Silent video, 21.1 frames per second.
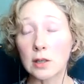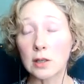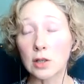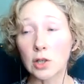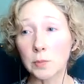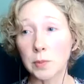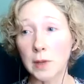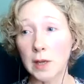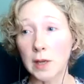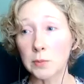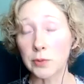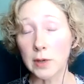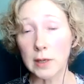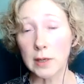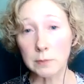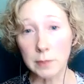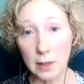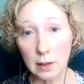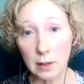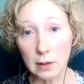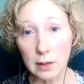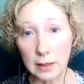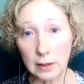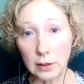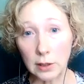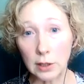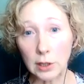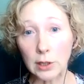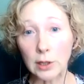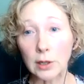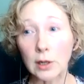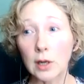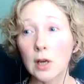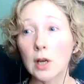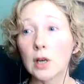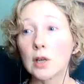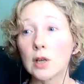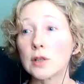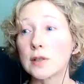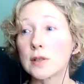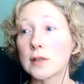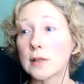in your blood brain barrier
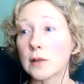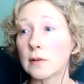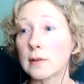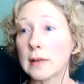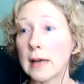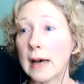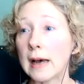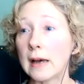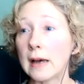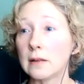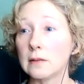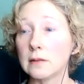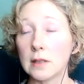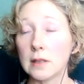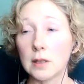so that,